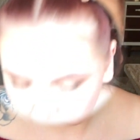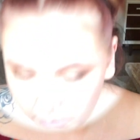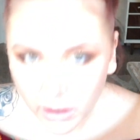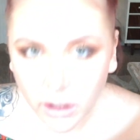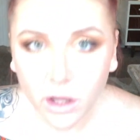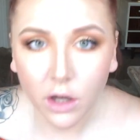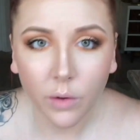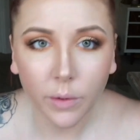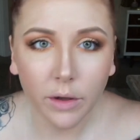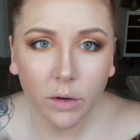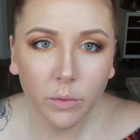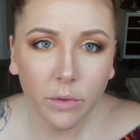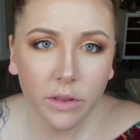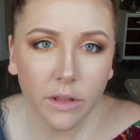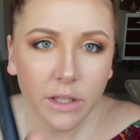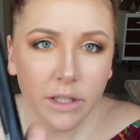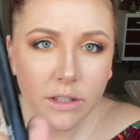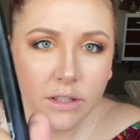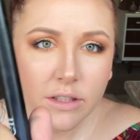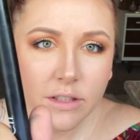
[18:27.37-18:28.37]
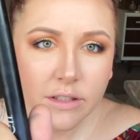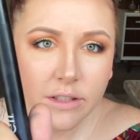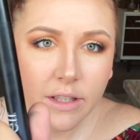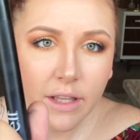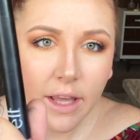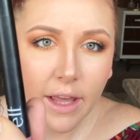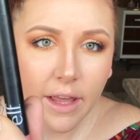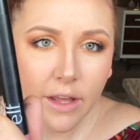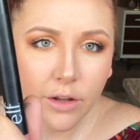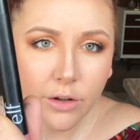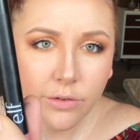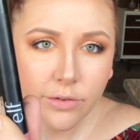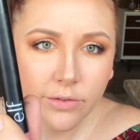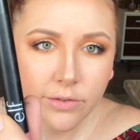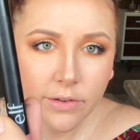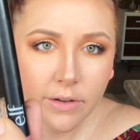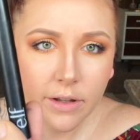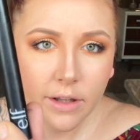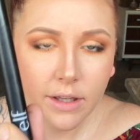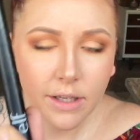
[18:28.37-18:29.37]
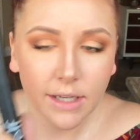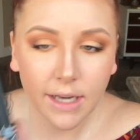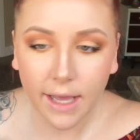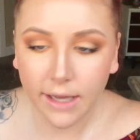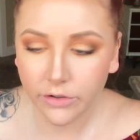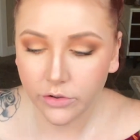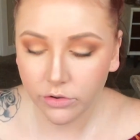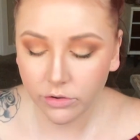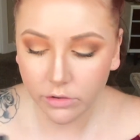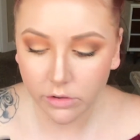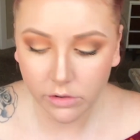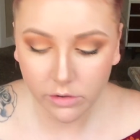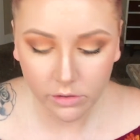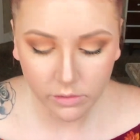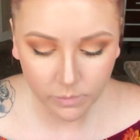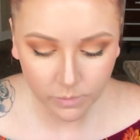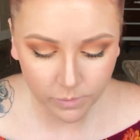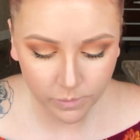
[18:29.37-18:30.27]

I'm gonna go in with this e.l.f. Natural.